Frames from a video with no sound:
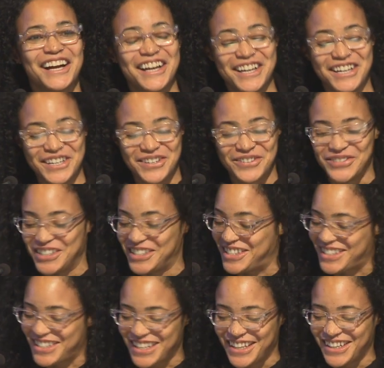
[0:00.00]
uh, which
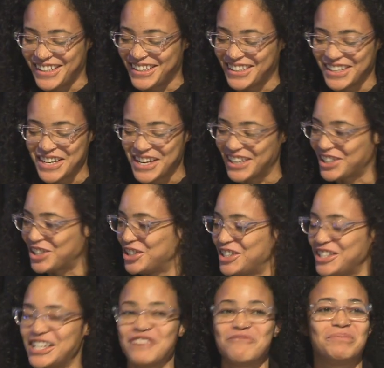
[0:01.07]
uh, I
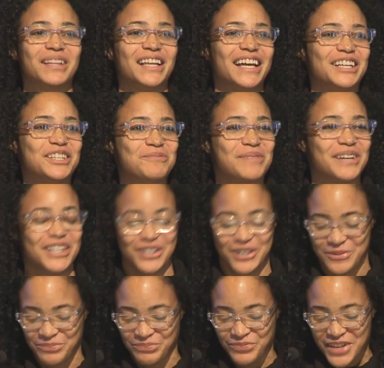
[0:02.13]
couldn't have planned
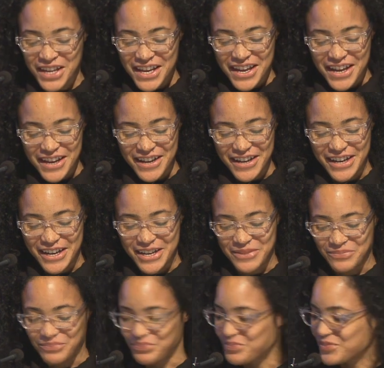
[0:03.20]
better.
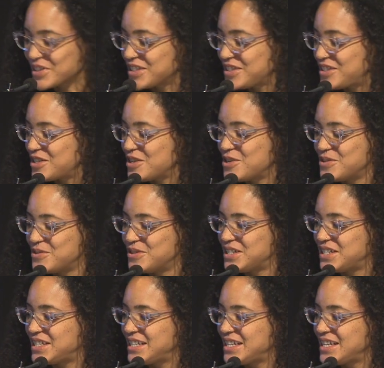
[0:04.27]
Um,
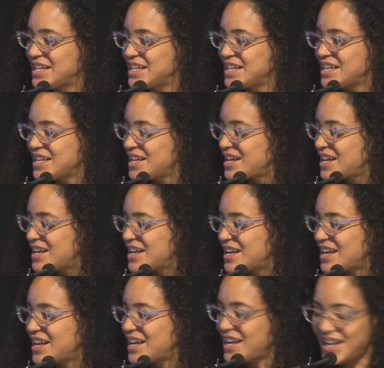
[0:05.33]
so.
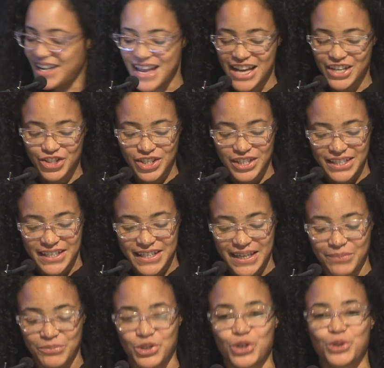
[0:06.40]
I actually
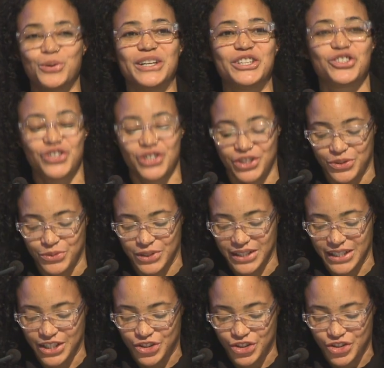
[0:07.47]
came to question the
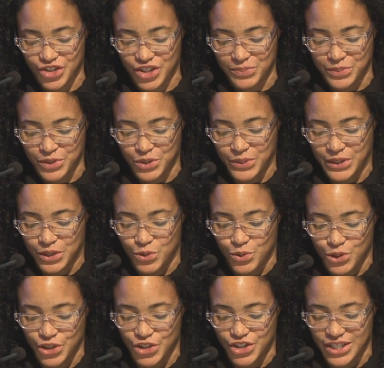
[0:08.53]
relationship between
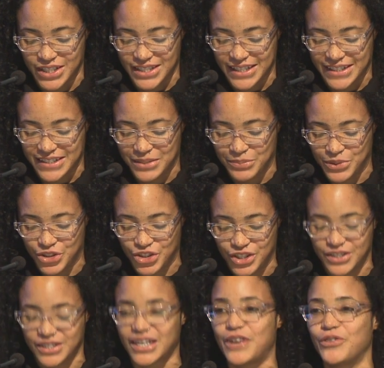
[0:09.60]
origins,
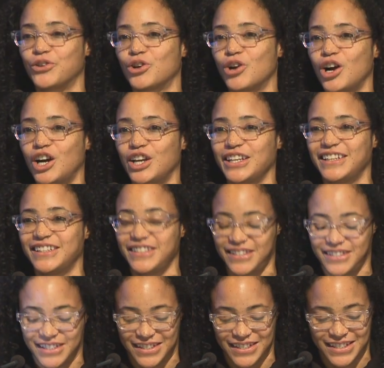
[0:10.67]
exhibitions, and their
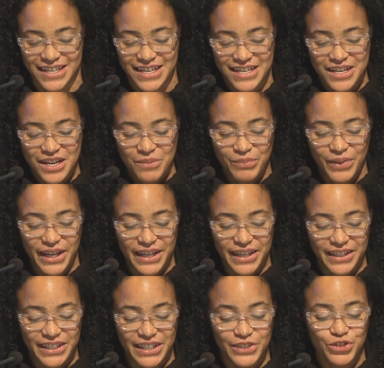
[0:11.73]
audiences
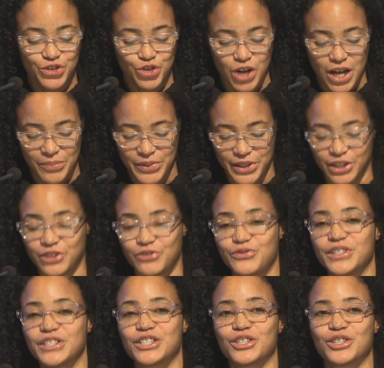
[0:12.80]
by eavesdropping on
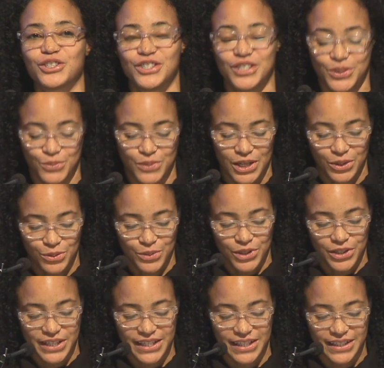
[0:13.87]
visitors while
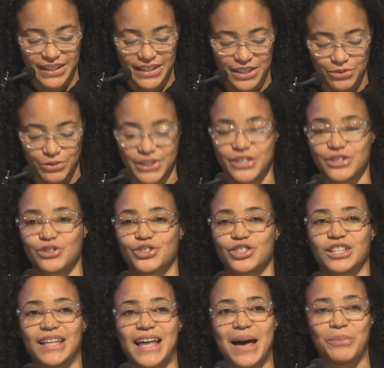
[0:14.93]
working in a
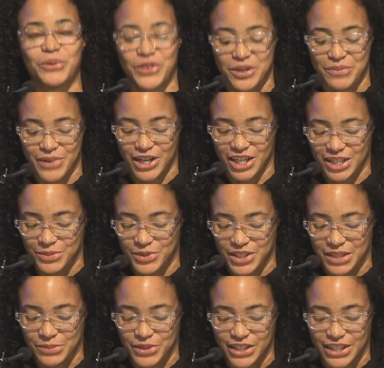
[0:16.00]
research lab at the American
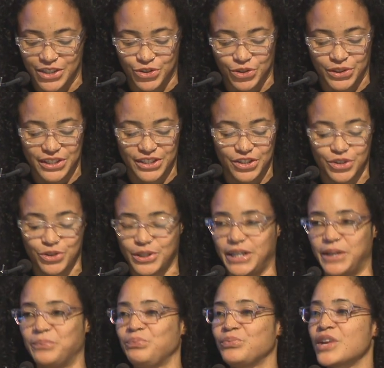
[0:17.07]
Museum of Natural
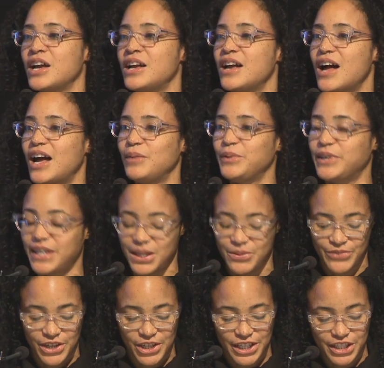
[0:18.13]
History. I became
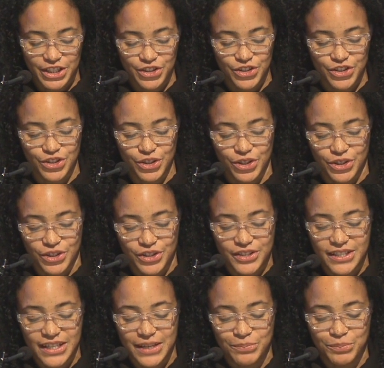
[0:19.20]
very
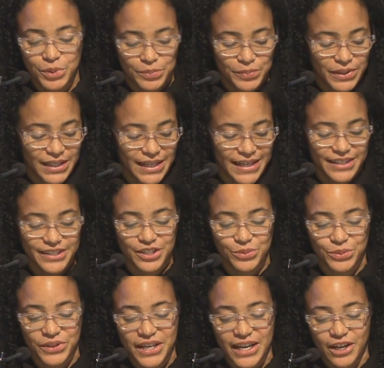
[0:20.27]
concerned and perplexed
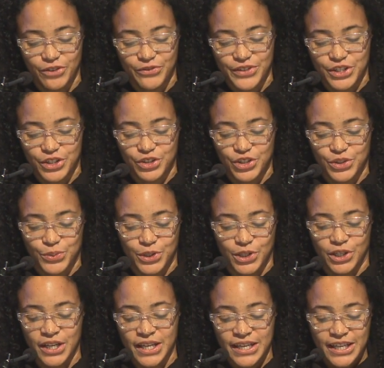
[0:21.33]
with how visitors
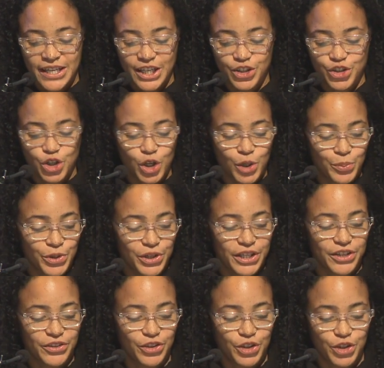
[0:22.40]
were
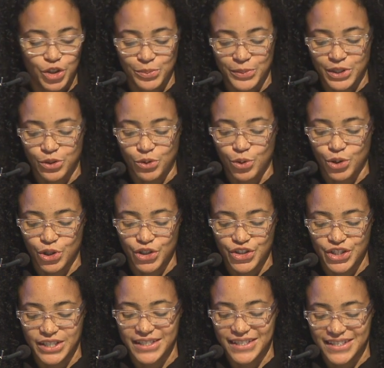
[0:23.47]
interpreting the human
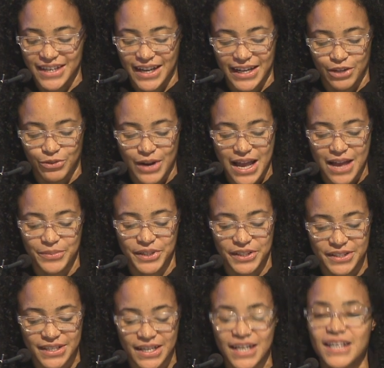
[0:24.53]
origins
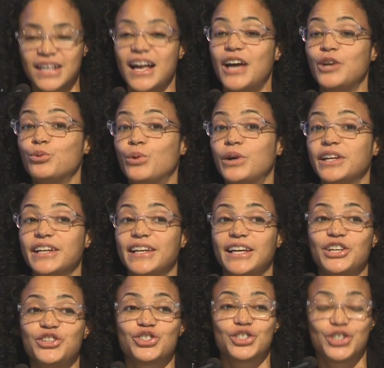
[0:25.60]
dioramas, and one
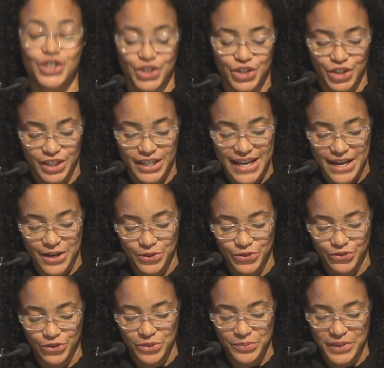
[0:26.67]
occasion stood
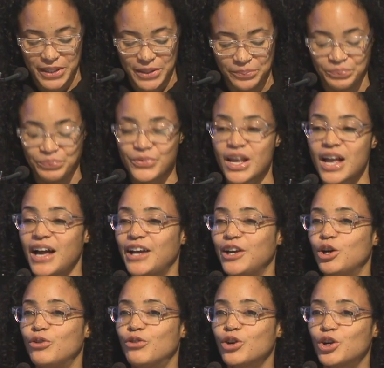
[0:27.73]
out for me. I
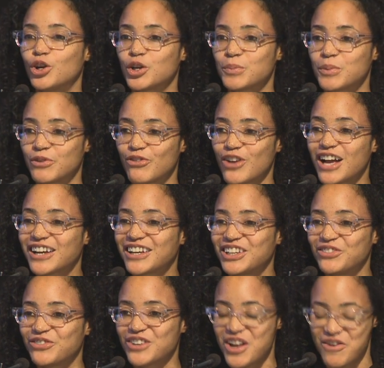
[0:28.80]
overheard a
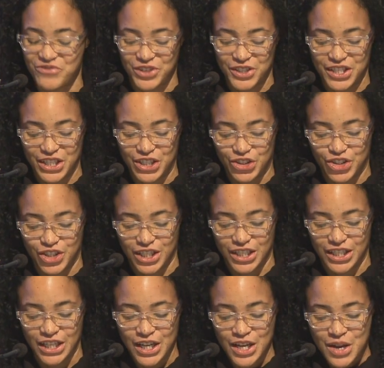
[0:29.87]
provocative
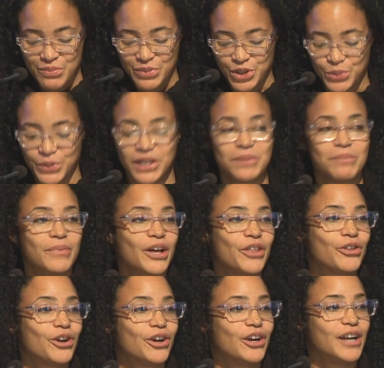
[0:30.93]
conversation between a
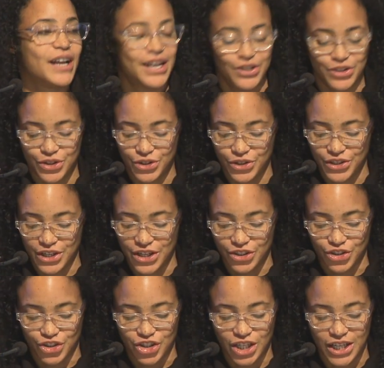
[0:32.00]
mother and her
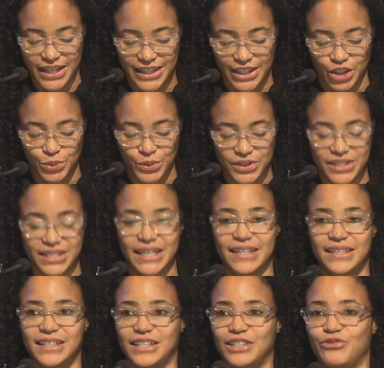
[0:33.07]
young child while standing